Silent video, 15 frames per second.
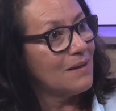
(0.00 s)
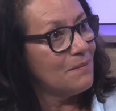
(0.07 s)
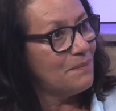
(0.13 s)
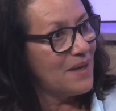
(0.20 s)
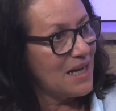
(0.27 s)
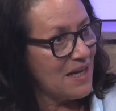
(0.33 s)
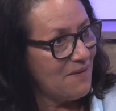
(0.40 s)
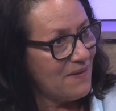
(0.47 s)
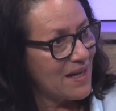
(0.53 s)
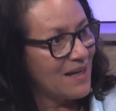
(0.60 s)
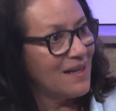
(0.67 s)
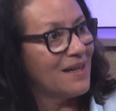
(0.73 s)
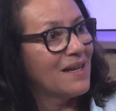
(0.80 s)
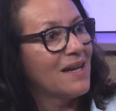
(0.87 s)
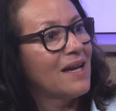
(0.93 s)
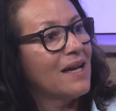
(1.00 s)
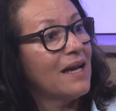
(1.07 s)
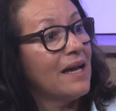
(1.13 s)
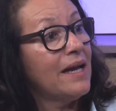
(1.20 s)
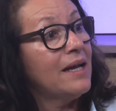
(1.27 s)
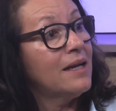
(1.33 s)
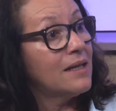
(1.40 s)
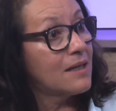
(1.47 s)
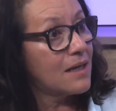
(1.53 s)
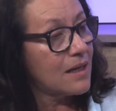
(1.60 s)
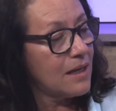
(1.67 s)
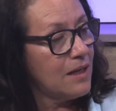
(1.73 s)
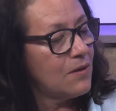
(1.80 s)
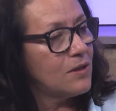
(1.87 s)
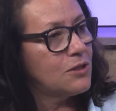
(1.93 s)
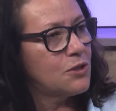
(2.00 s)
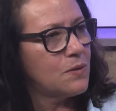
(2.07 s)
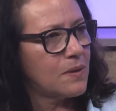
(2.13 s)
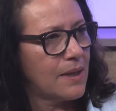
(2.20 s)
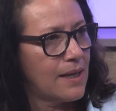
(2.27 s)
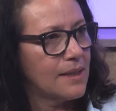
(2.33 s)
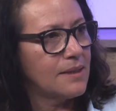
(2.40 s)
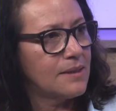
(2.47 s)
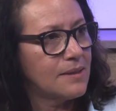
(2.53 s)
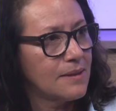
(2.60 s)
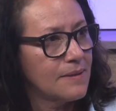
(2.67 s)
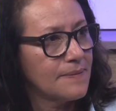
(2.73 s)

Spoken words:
believing in real journalism.